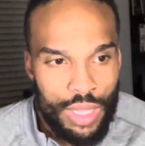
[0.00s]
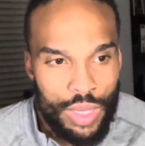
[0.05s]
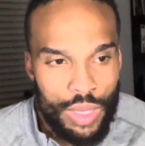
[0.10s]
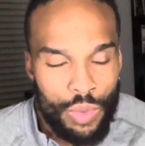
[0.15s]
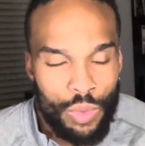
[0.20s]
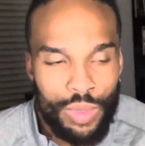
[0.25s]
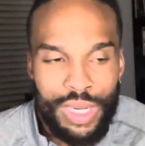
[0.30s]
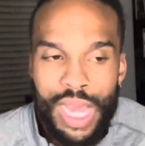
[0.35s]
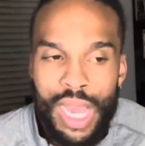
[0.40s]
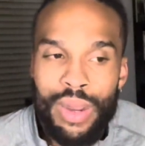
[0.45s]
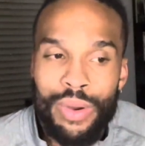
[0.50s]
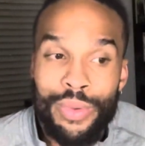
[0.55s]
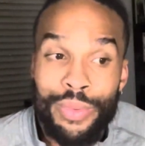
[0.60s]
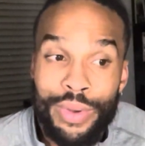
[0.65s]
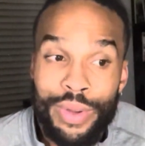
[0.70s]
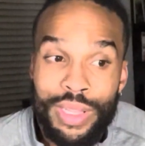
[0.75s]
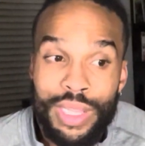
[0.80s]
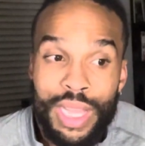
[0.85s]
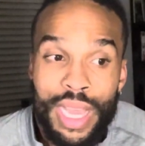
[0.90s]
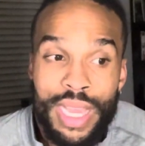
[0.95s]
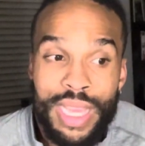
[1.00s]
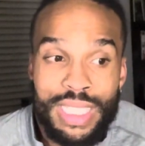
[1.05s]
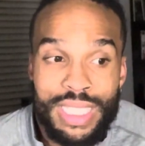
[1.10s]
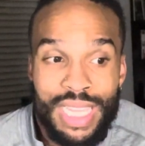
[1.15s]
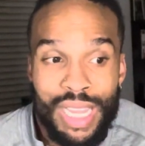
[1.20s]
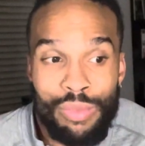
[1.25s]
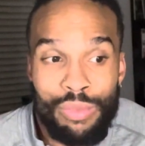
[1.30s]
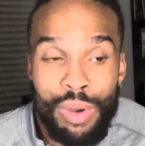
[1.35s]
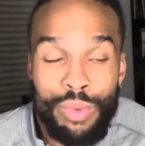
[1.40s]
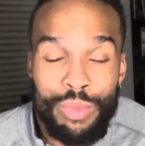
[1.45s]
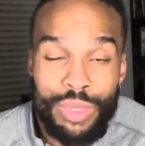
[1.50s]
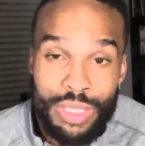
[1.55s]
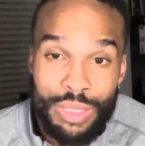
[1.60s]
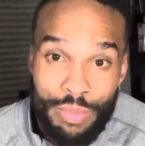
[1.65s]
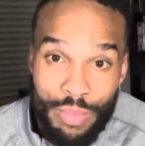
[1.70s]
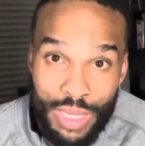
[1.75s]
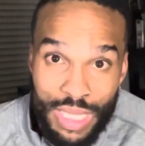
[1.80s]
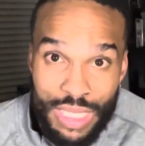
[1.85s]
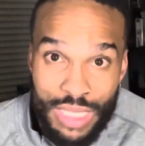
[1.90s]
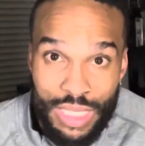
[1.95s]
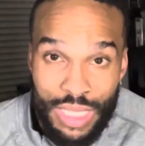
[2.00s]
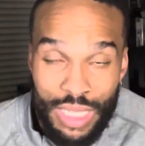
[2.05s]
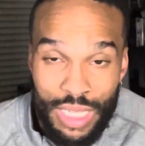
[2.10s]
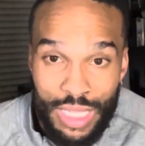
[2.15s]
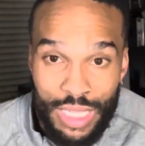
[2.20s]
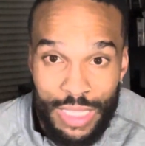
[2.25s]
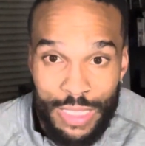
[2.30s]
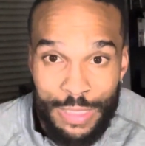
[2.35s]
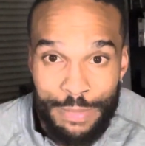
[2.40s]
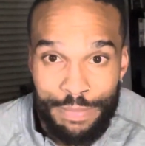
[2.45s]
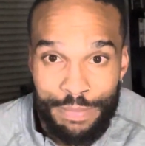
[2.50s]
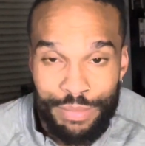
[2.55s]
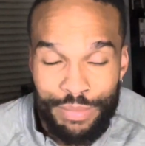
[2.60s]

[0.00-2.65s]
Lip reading: what I realized that what was missing